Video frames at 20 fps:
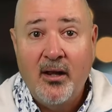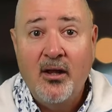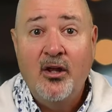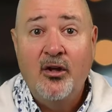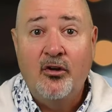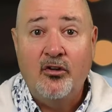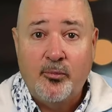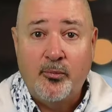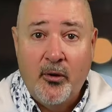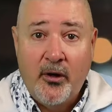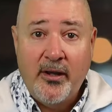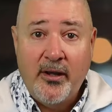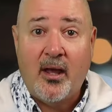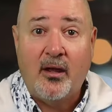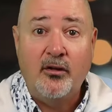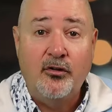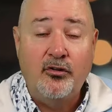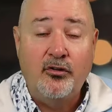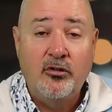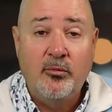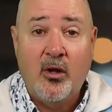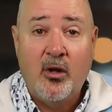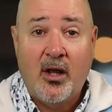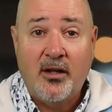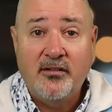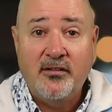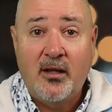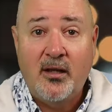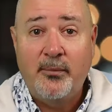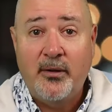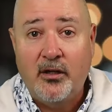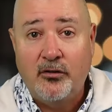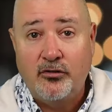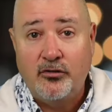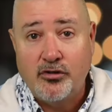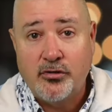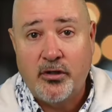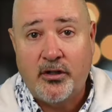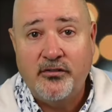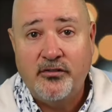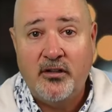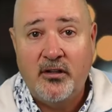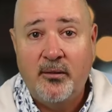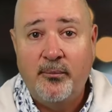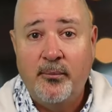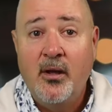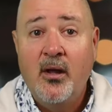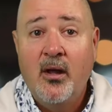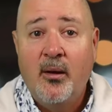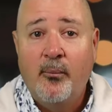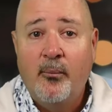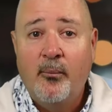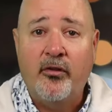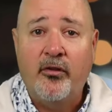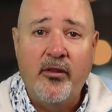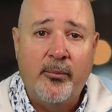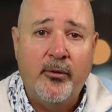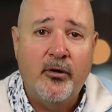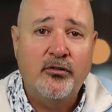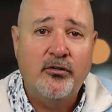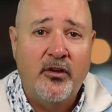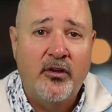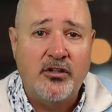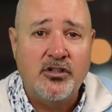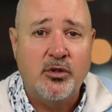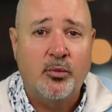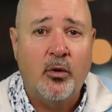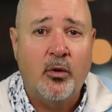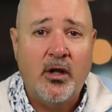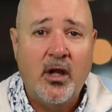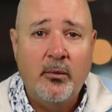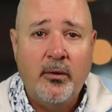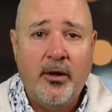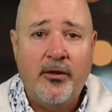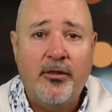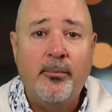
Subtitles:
who's putting out YouTube content because you trust him more than the person that you're working with,